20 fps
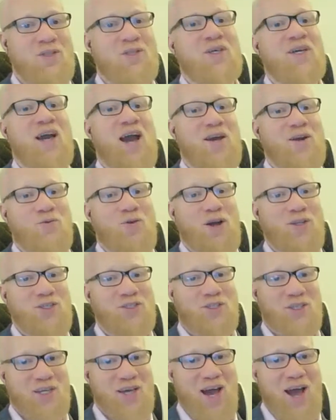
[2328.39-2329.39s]
And the guy that
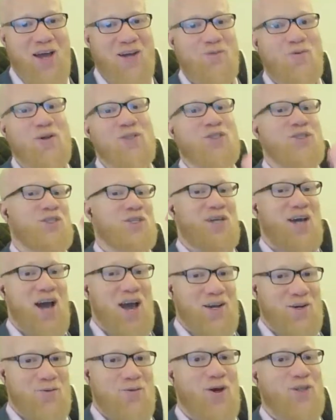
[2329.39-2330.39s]
watches the guy that watches the
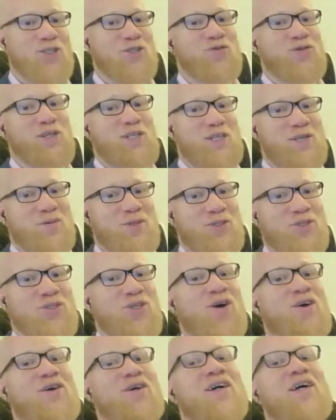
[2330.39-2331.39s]
guy that watches feeling, image, and
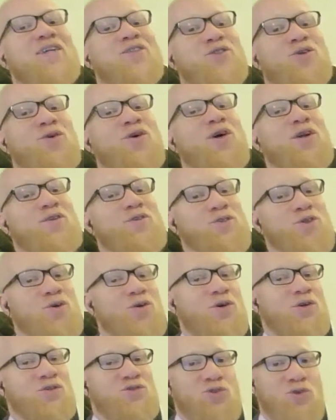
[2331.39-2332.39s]
talk, and so on and so
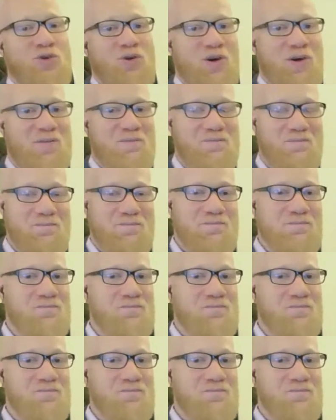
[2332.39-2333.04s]
on and so on.